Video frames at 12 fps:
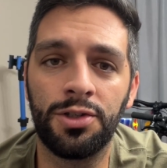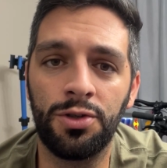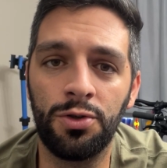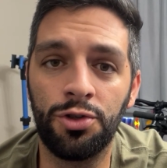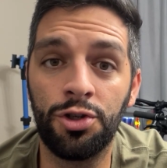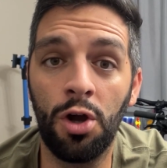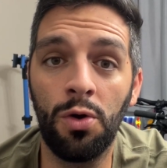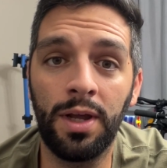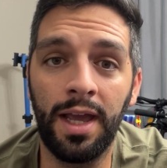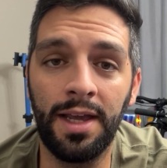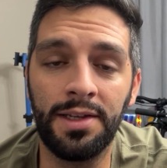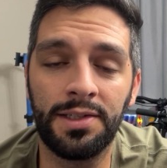to
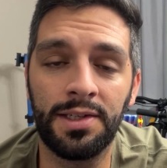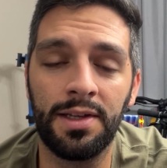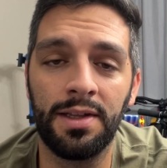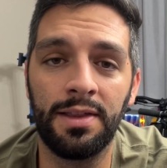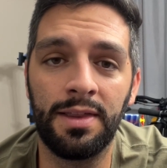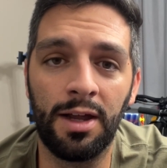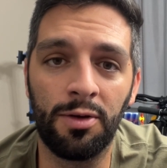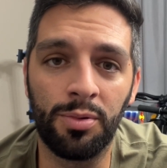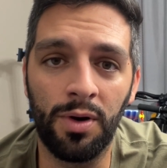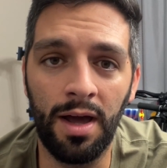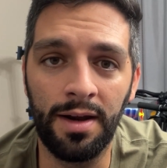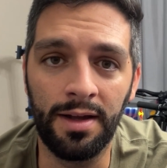showcase their
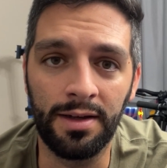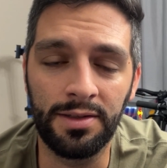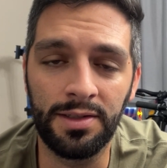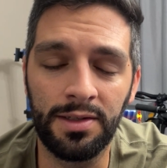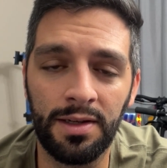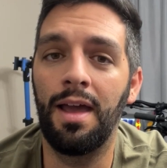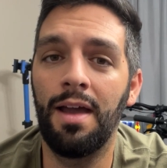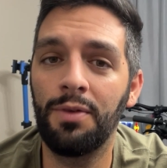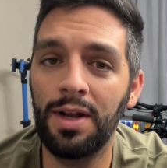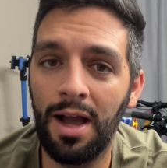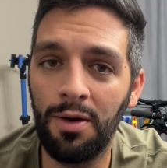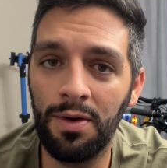products.
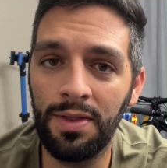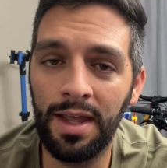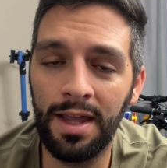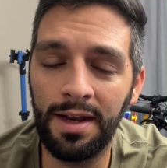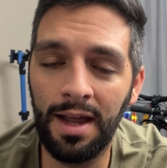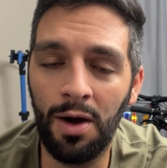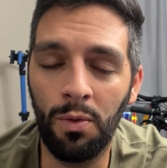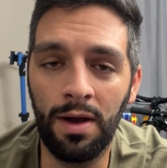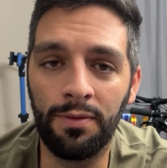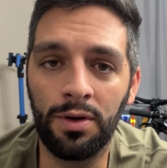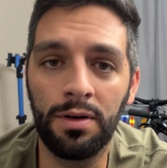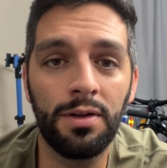Every now and then, however,